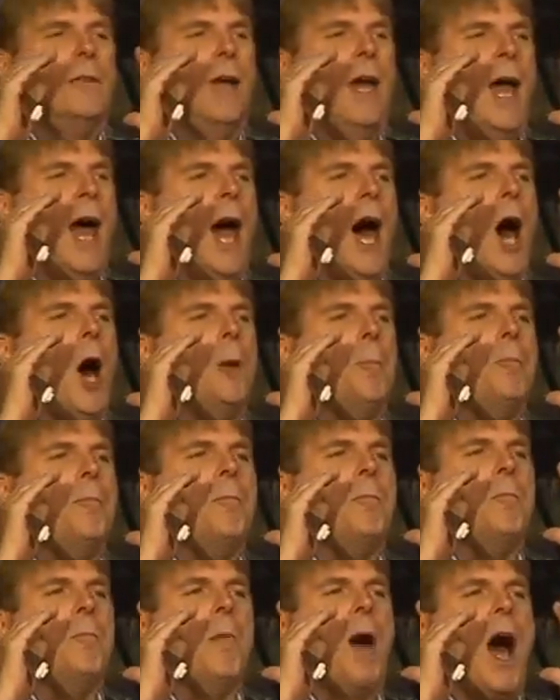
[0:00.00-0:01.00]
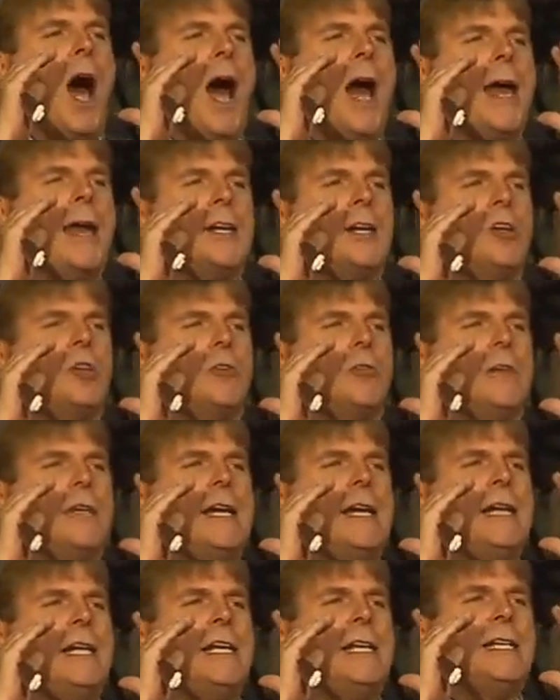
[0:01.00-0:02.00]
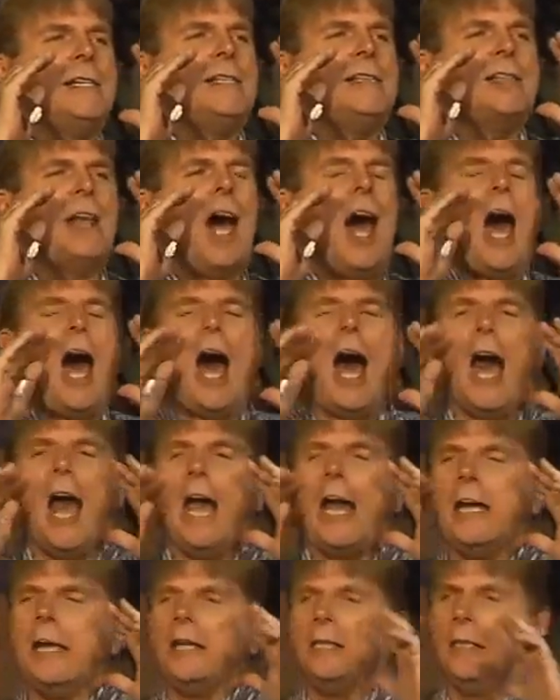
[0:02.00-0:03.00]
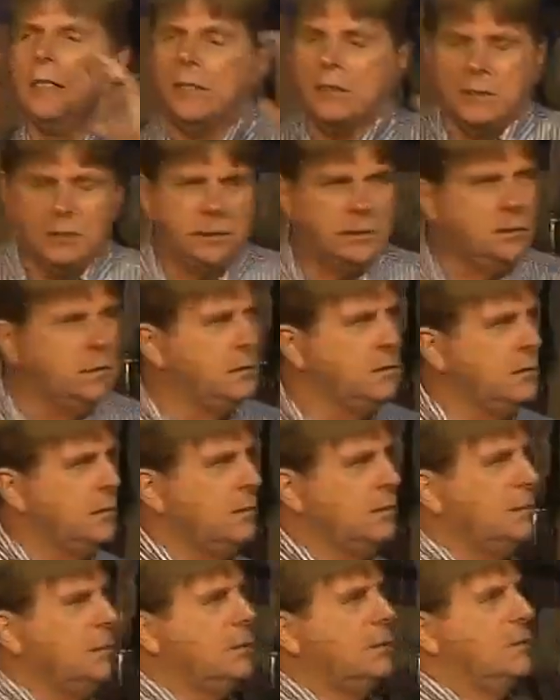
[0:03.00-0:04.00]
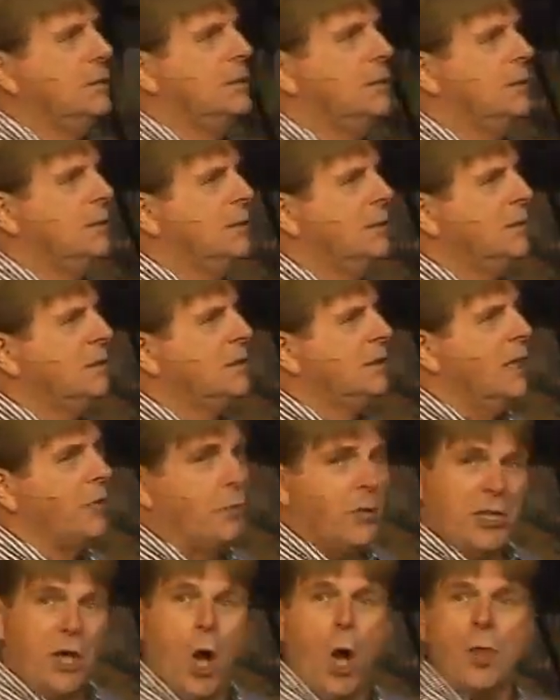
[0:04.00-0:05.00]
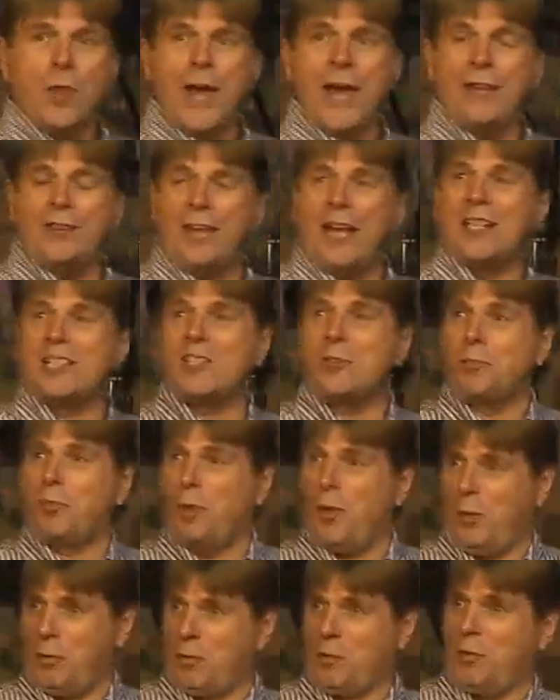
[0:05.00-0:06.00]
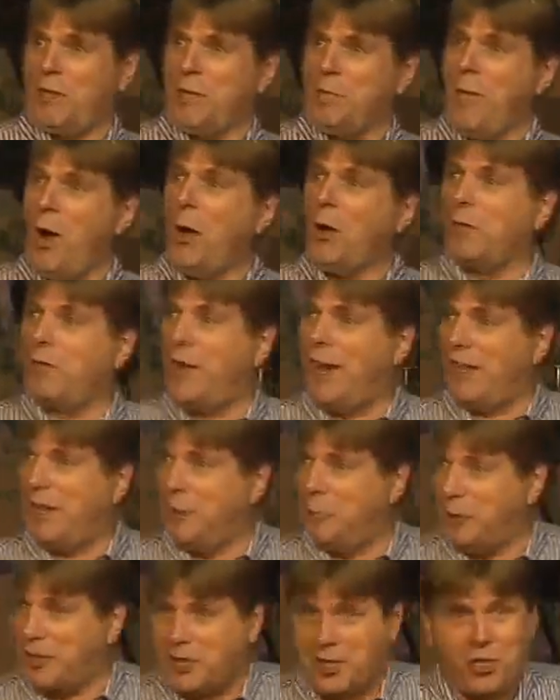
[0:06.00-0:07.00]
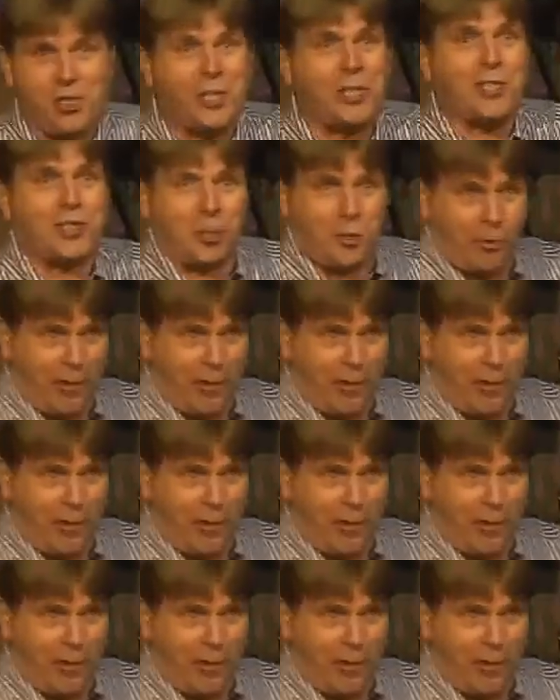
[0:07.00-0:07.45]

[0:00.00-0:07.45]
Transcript: help my greedy side." And we know that that's what was really motivating him because Jesus